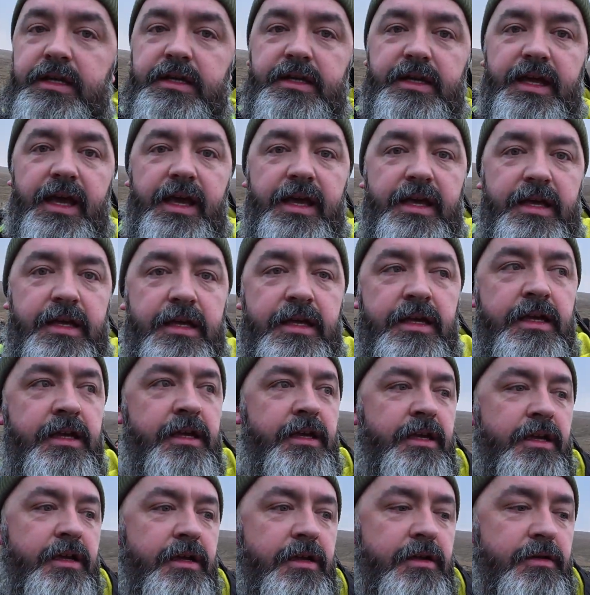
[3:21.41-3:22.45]
yeah,
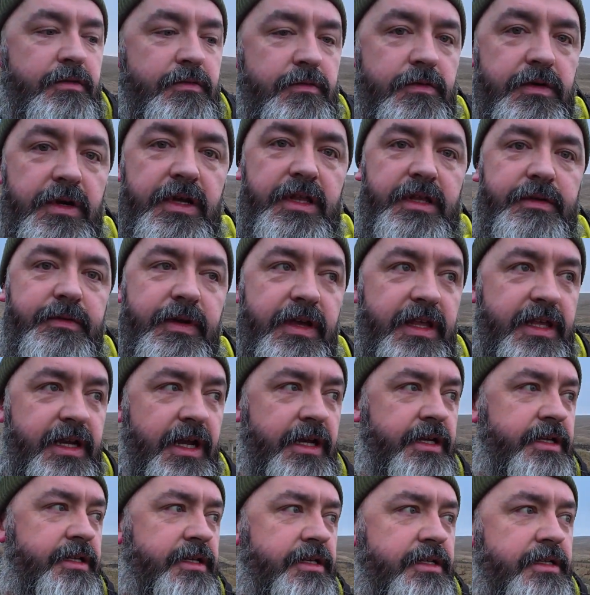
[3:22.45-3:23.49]
really, really
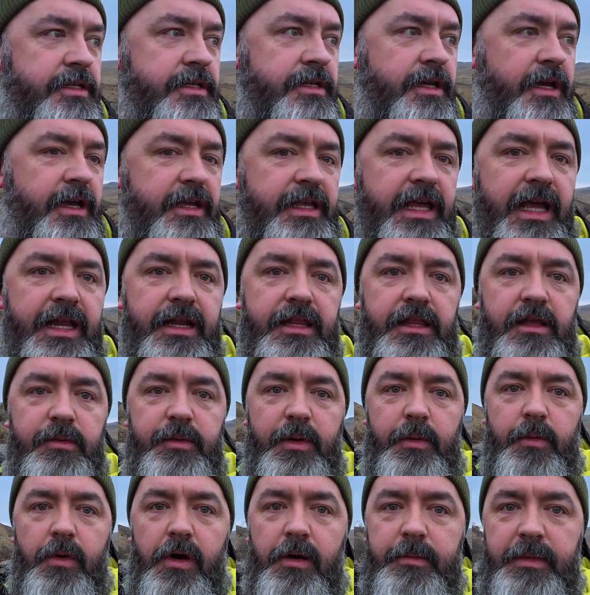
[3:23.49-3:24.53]
nice. Getting a little
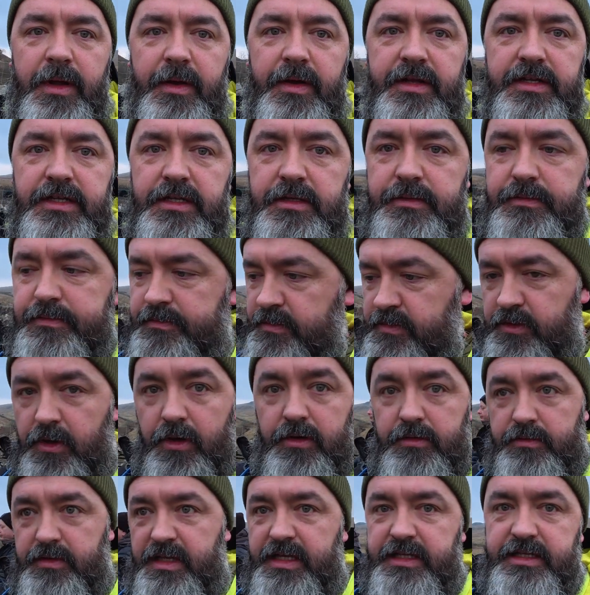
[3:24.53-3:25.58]
bit warm now actually, not
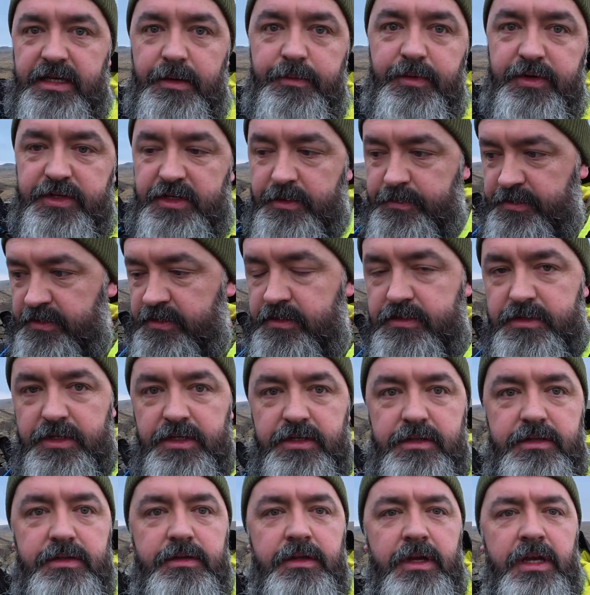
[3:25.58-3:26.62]
the temperature, but
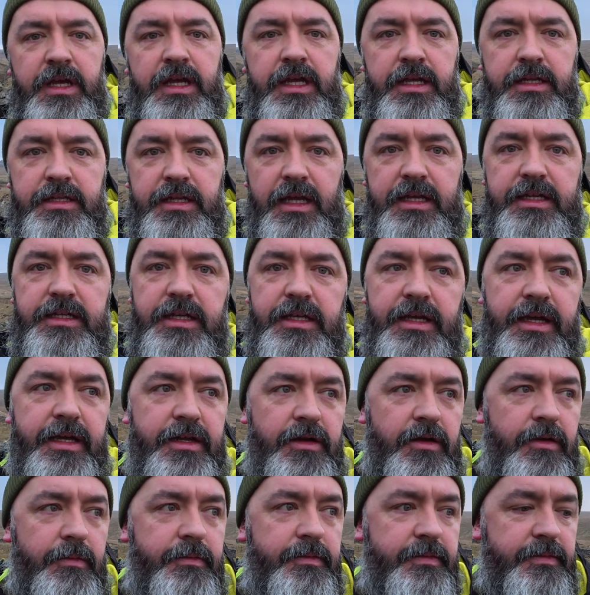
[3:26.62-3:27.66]
just nicely laid
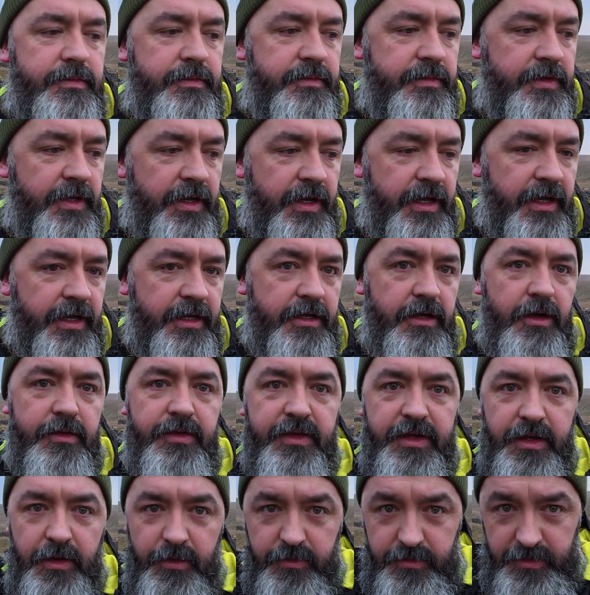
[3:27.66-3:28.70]
up. Got
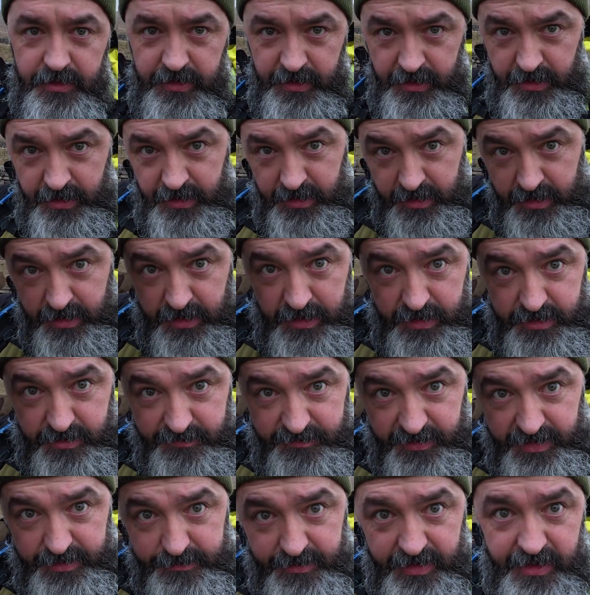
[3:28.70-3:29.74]
the
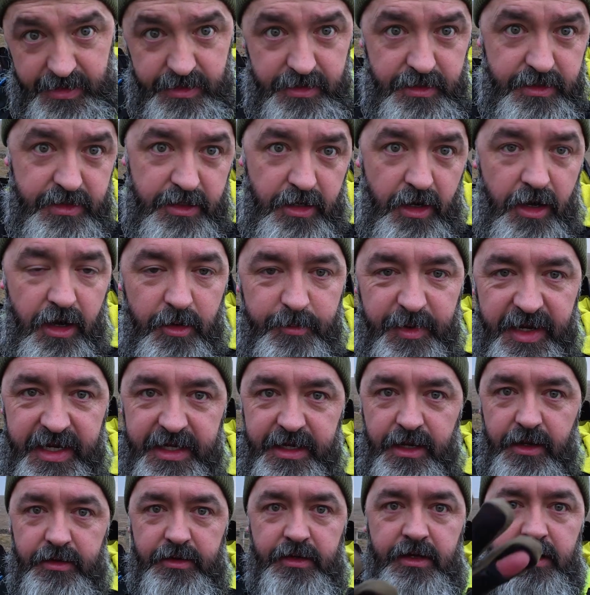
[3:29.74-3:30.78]
Valorette core
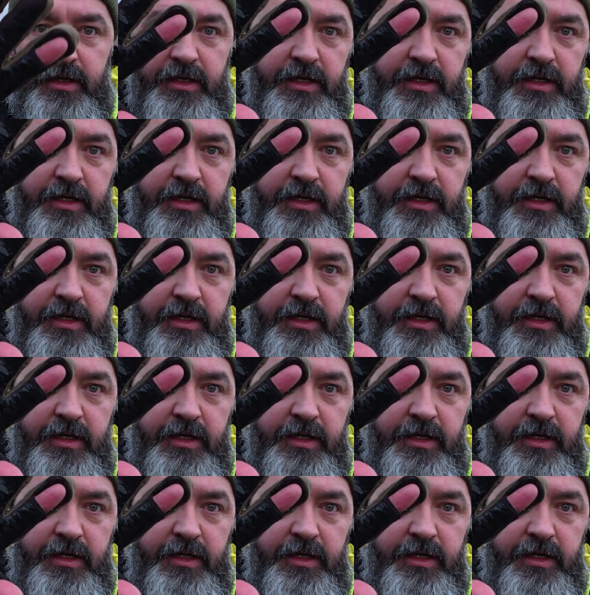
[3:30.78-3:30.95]
beanie on